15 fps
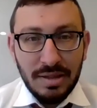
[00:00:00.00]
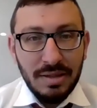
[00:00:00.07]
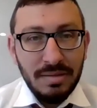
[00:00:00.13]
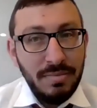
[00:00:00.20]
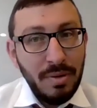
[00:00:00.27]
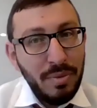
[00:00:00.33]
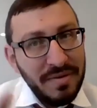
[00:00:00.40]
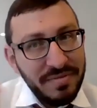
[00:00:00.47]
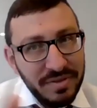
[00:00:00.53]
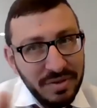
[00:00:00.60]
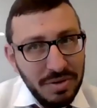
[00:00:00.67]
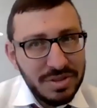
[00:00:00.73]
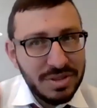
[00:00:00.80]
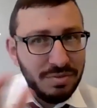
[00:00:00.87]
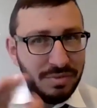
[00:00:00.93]
But we have to
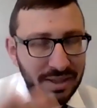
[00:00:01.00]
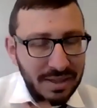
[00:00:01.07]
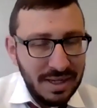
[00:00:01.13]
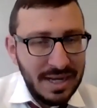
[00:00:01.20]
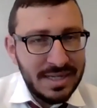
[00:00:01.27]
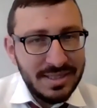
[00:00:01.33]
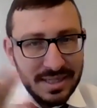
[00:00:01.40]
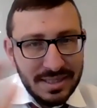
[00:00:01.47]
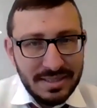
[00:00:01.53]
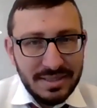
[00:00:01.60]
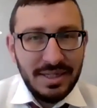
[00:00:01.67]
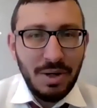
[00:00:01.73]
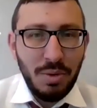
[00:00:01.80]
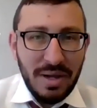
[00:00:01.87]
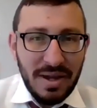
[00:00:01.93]
also realize that, you
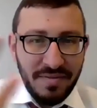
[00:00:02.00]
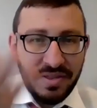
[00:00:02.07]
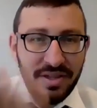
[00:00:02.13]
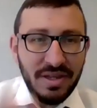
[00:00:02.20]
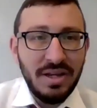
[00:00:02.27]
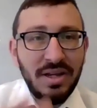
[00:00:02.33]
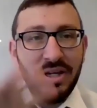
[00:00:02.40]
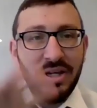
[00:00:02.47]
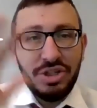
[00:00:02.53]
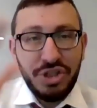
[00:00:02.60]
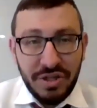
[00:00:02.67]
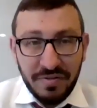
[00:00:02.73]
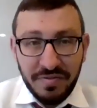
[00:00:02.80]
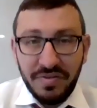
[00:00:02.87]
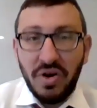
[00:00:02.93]
know, we have the
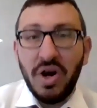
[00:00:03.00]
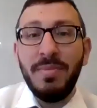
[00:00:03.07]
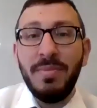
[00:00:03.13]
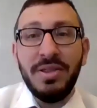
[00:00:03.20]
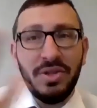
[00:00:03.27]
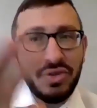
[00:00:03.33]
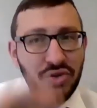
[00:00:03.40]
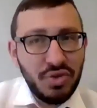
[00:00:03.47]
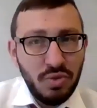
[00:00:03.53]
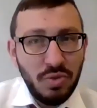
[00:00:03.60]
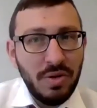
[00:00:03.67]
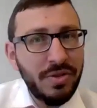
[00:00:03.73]
shivarim and the teruah,